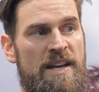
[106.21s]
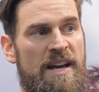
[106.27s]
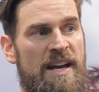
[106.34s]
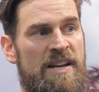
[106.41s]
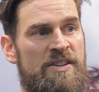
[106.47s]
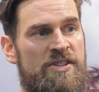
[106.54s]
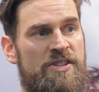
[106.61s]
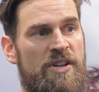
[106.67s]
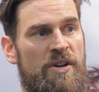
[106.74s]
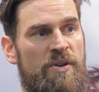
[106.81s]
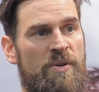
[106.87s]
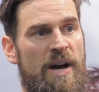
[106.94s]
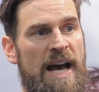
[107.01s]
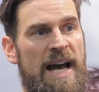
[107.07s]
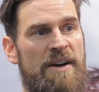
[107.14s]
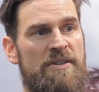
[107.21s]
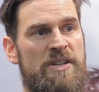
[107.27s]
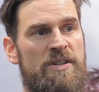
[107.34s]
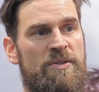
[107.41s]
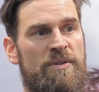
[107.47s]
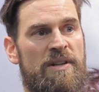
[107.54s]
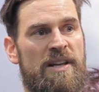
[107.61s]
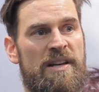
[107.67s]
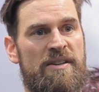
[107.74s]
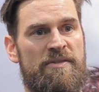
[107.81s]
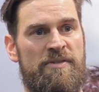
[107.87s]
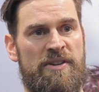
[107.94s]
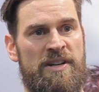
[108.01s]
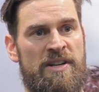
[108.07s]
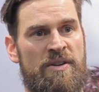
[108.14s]
And so how do you
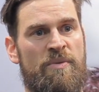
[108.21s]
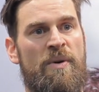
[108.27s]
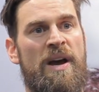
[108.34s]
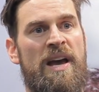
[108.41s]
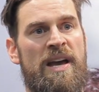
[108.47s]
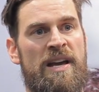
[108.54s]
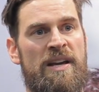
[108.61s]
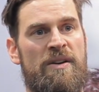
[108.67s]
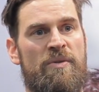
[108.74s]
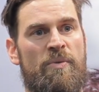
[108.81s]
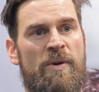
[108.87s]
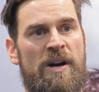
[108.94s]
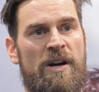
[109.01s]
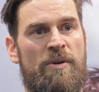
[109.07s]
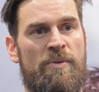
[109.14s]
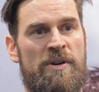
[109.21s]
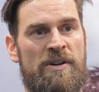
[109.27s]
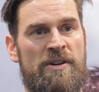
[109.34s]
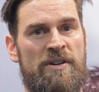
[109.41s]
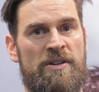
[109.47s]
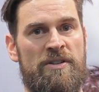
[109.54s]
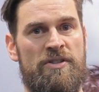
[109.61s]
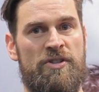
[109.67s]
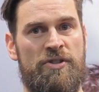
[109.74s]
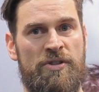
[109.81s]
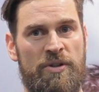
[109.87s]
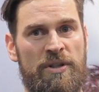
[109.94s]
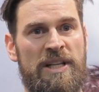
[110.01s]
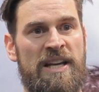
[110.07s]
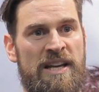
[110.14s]
live in a way where we're
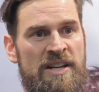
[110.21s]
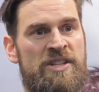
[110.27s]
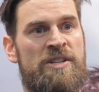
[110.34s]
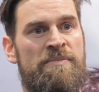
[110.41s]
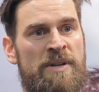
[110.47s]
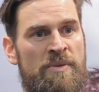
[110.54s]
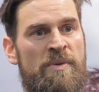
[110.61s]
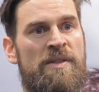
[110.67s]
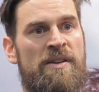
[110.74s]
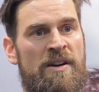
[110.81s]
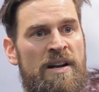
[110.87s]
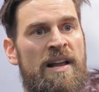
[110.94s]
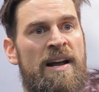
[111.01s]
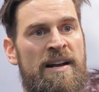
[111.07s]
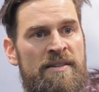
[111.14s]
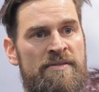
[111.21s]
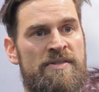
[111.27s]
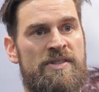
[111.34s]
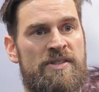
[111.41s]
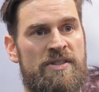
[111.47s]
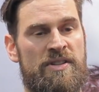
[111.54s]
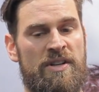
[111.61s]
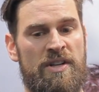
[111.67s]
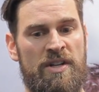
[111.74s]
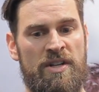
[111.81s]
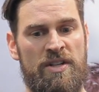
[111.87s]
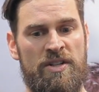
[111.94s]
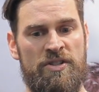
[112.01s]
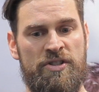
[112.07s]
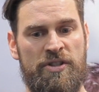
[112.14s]
truly intimate with our lives,
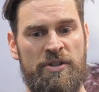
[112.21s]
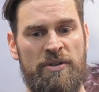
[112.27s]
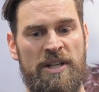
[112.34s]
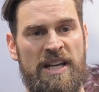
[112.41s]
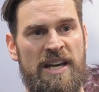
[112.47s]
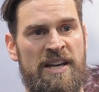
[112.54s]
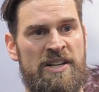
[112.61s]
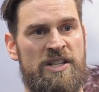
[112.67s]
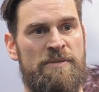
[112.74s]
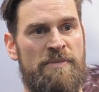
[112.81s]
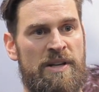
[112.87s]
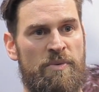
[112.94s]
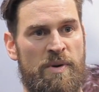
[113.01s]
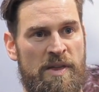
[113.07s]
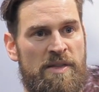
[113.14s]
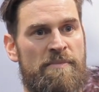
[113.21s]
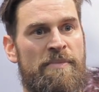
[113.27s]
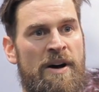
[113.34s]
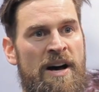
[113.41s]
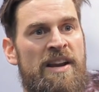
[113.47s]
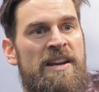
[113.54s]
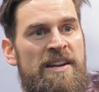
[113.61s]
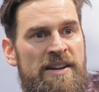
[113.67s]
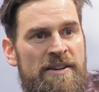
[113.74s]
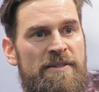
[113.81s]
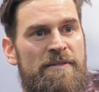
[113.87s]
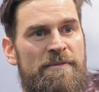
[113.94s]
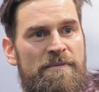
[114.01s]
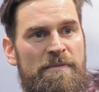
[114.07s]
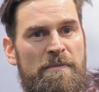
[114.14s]
truly intimate with the body?
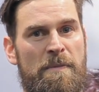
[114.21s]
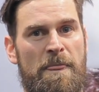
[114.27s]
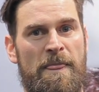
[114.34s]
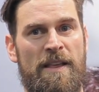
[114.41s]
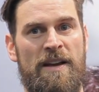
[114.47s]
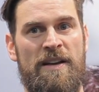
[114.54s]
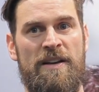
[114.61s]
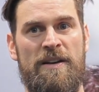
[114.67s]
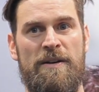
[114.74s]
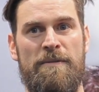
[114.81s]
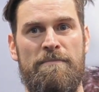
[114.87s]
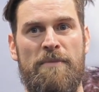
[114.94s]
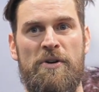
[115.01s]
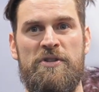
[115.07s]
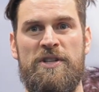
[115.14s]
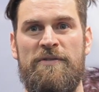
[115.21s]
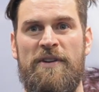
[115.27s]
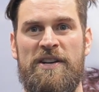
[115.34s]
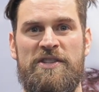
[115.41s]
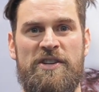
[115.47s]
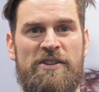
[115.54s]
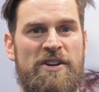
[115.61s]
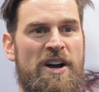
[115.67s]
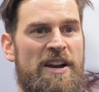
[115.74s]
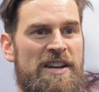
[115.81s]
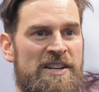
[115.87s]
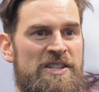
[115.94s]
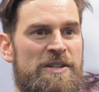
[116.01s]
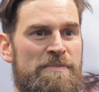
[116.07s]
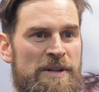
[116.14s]
Most of us are not
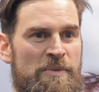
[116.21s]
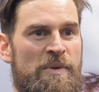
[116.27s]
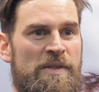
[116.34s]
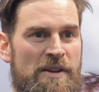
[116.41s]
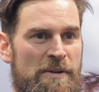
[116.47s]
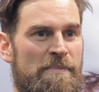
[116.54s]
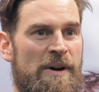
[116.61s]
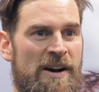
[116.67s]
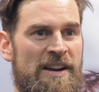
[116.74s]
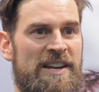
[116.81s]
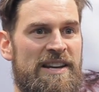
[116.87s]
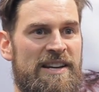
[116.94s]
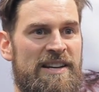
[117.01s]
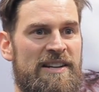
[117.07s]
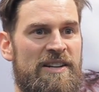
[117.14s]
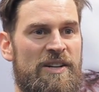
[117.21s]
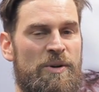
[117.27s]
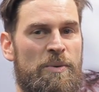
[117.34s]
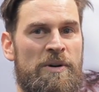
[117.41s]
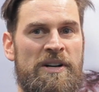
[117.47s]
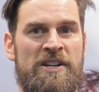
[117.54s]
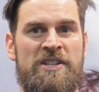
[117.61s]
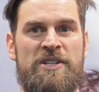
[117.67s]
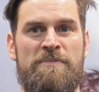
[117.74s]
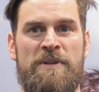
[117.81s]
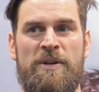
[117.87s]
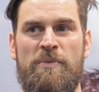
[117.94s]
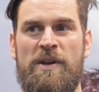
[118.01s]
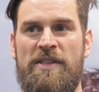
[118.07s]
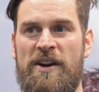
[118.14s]
intimate with our body. We're
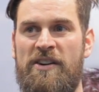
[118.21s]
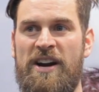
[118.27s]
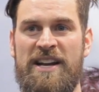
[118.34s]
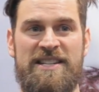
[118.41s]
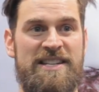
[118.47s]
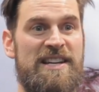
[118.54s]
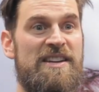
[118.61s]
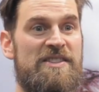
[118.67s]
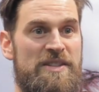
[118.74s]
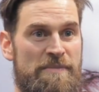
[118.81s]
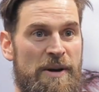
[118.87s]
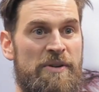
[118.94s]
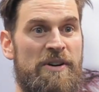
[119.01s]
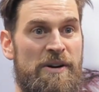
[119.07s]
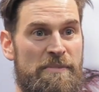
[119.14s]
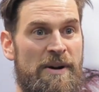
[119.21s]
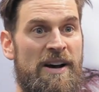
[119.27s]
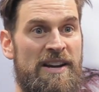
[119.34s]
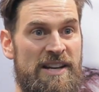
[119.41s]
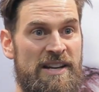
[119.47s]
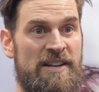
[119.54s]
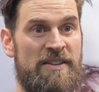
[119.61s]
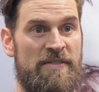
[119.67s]
intimate with our ideas about our body.